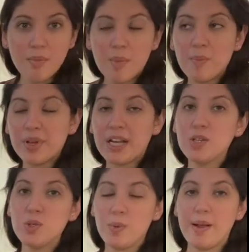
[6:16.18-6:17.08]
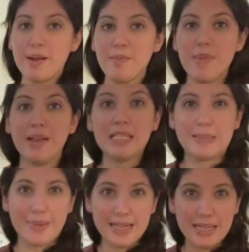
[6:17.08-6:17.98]
but I do recommend
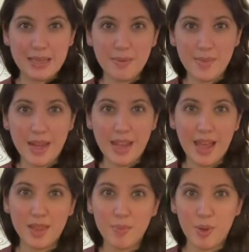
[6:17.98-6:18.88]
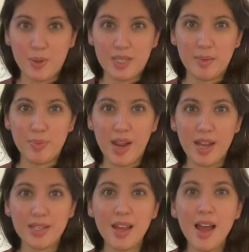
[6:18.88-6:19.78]
spending the money on the Post-it brand.